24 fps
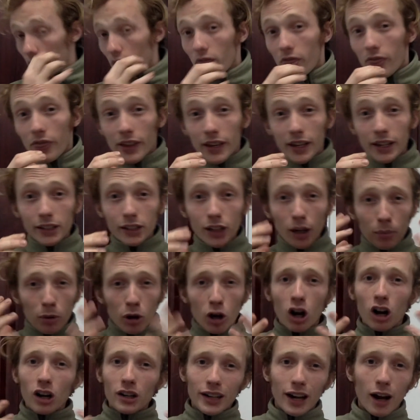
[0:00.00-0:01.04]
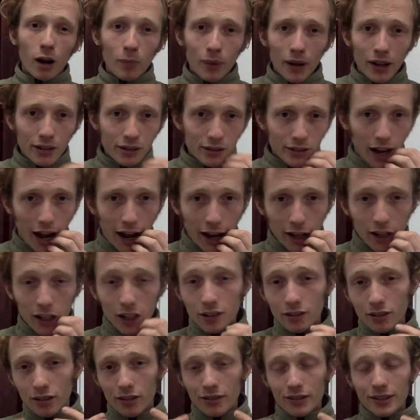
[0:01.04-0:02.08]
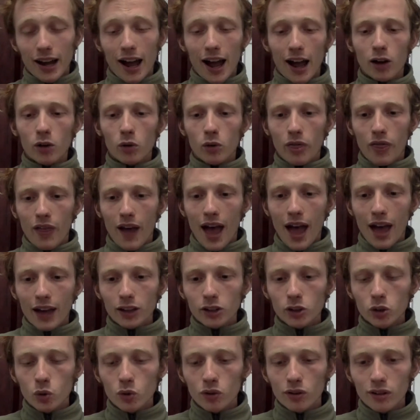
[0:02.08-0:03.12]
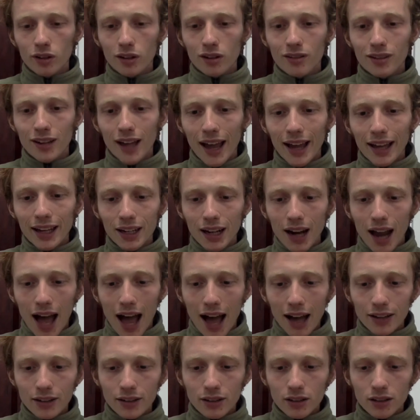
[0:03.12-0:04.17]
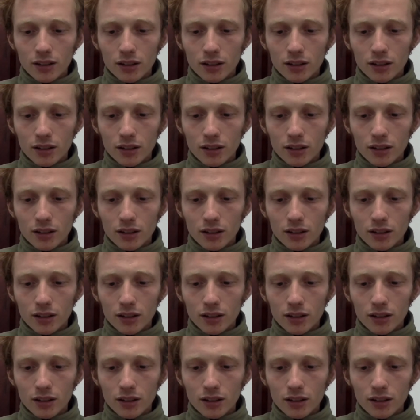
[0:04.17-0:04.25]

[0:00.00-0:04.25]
the double gong daobei style is a style that uses a lot,